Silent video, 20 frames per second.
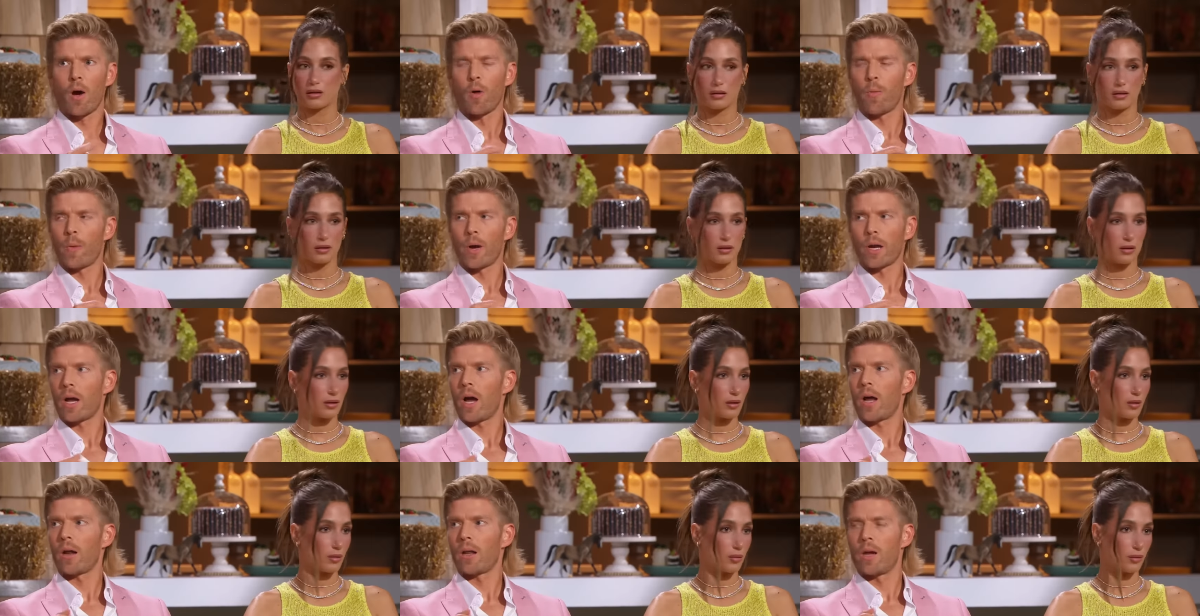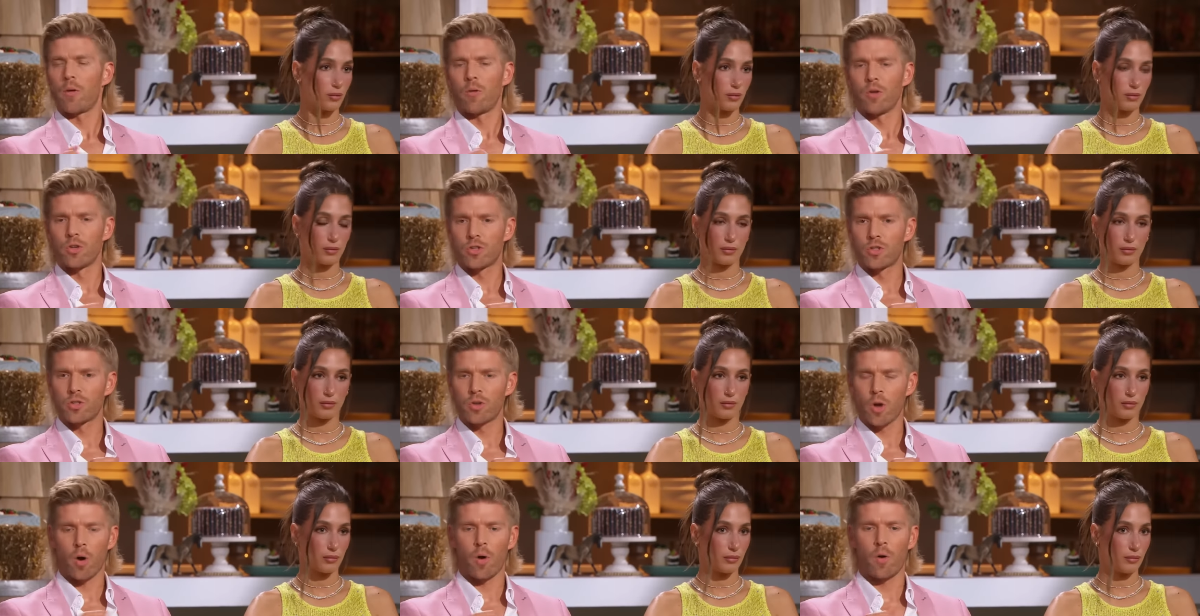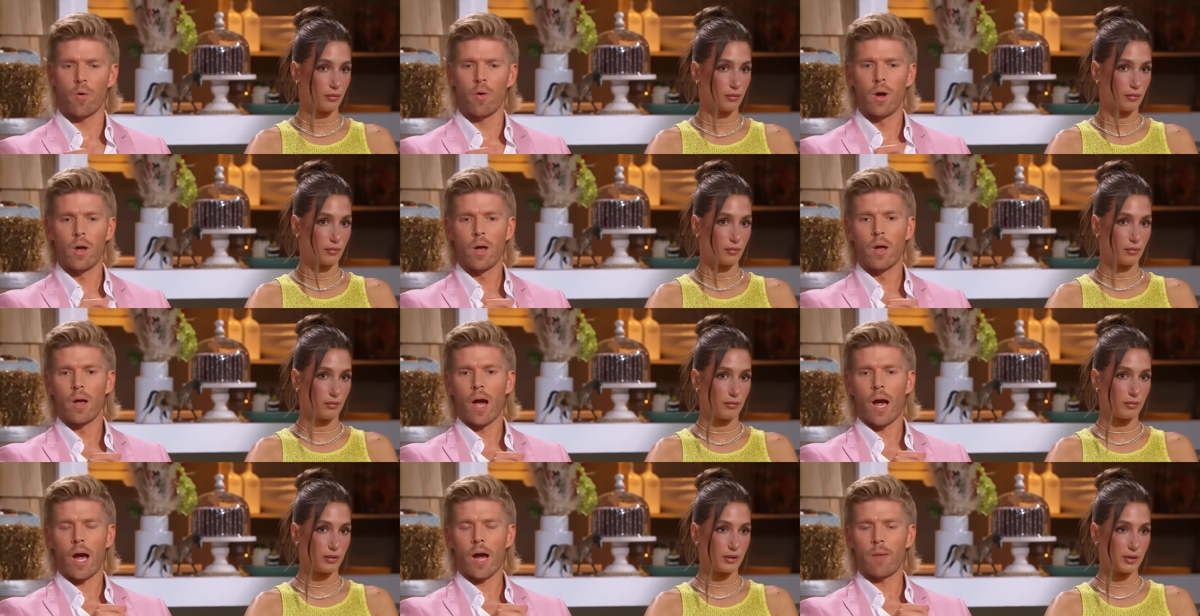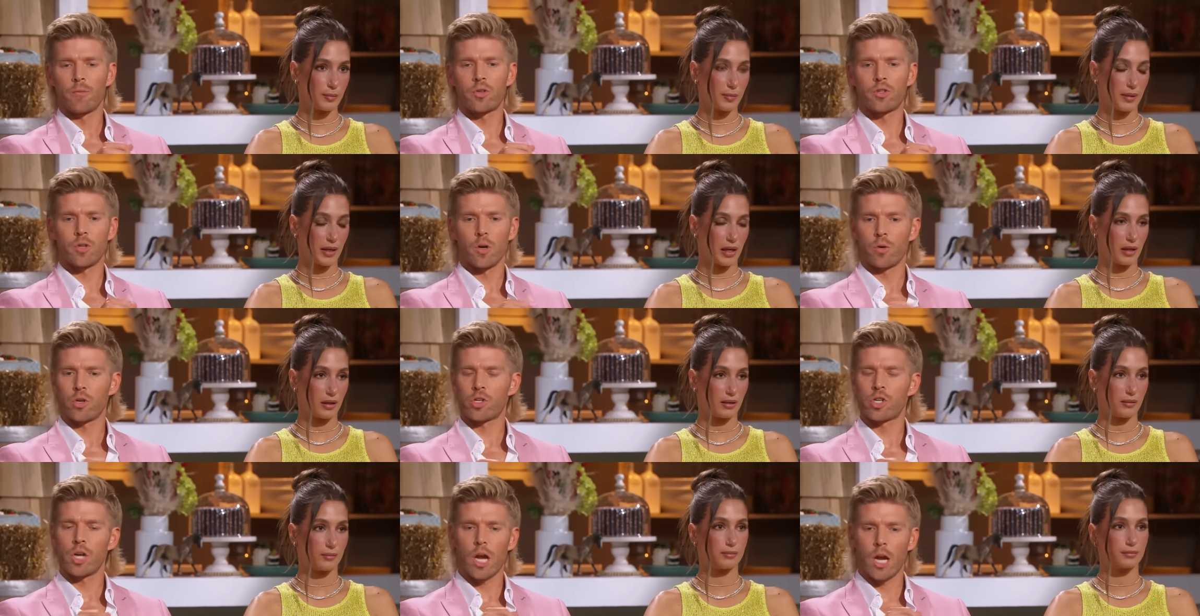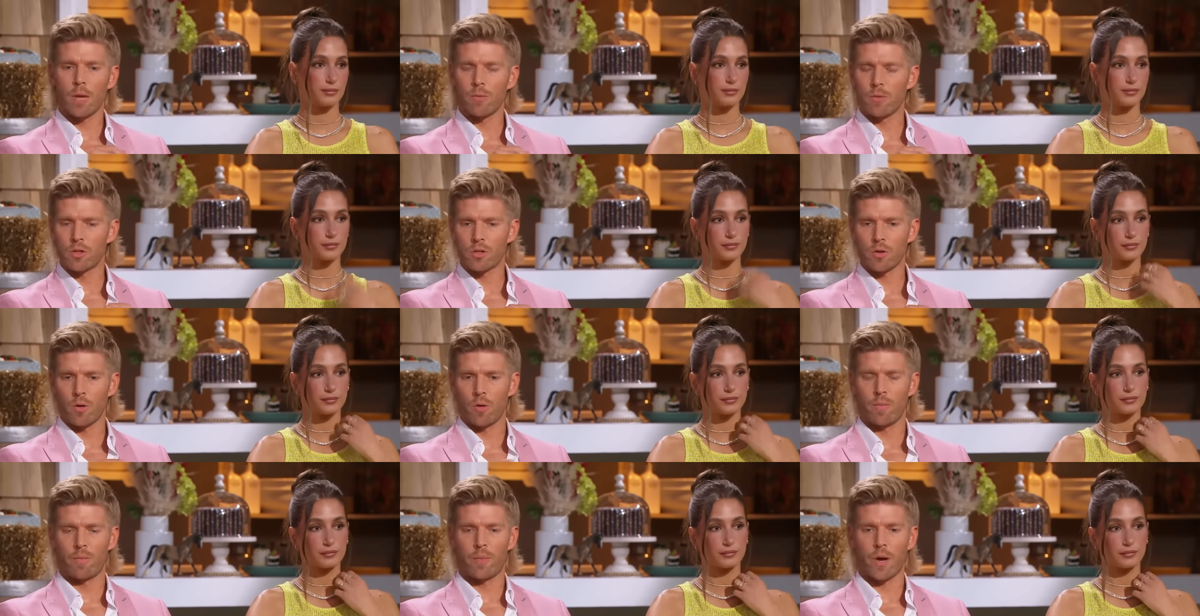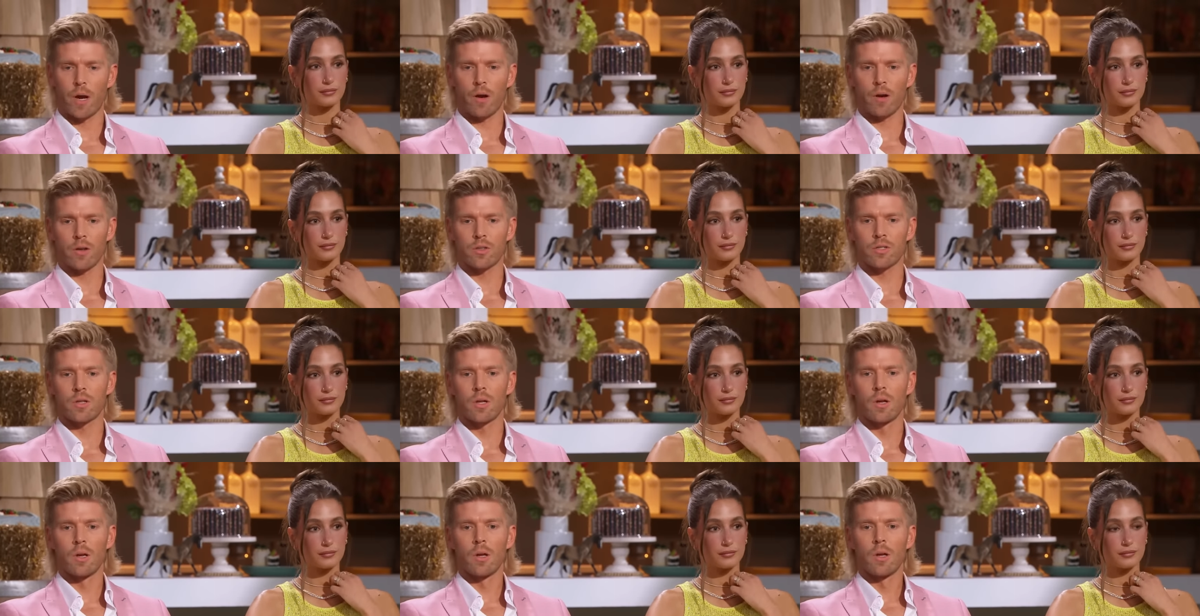Speaker 1: Oh my god, it was so That's I'm bad. so ashamed and so embarrassed.